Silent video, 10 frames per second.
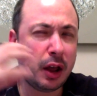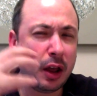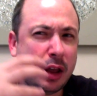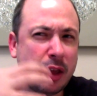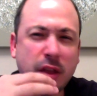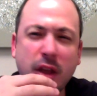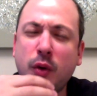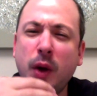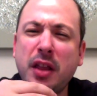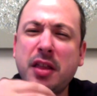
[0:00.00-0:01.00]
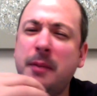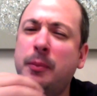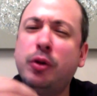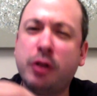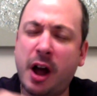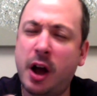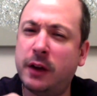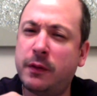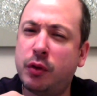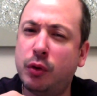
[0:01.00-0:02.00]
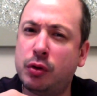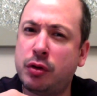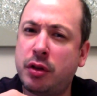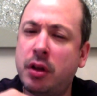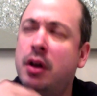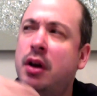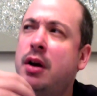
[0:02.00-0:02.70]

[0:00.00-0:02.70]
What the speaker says: It's quite a simple kind of sauce,